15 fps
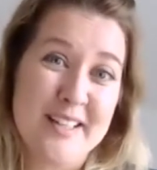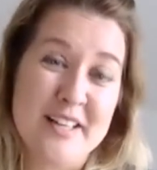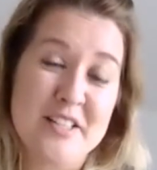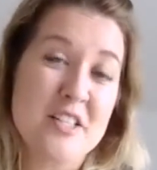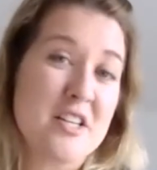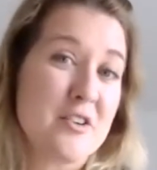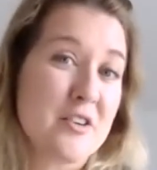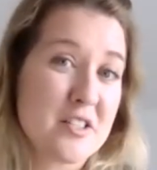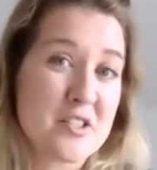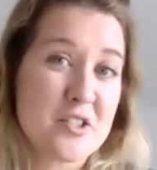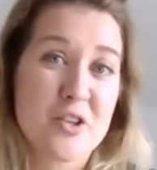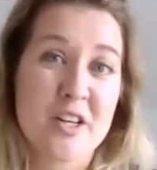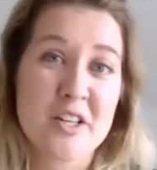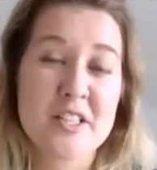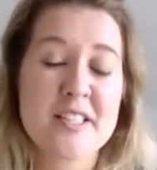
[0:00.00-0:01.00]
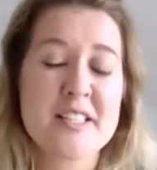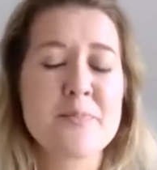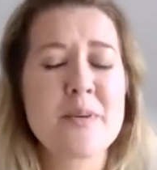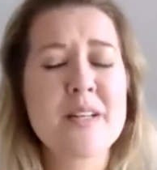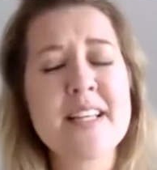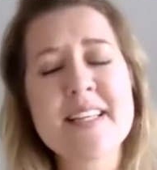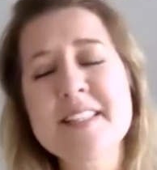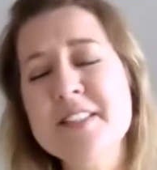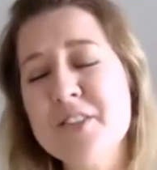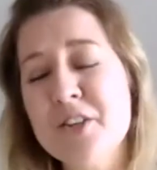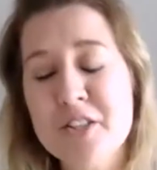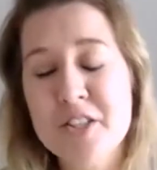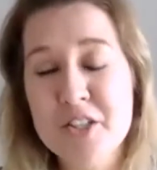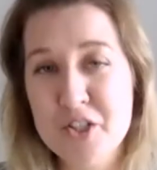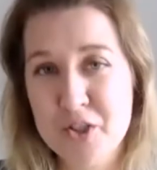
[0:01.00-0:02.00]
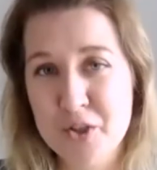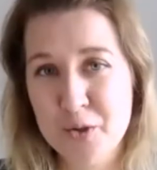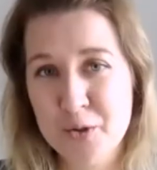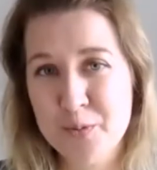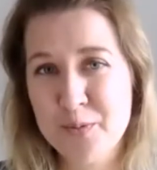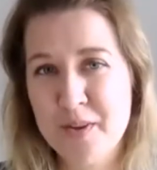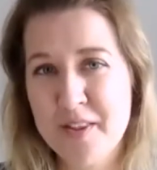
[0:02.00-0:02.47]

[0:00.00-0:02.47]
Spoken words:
engineering construction is please don't assume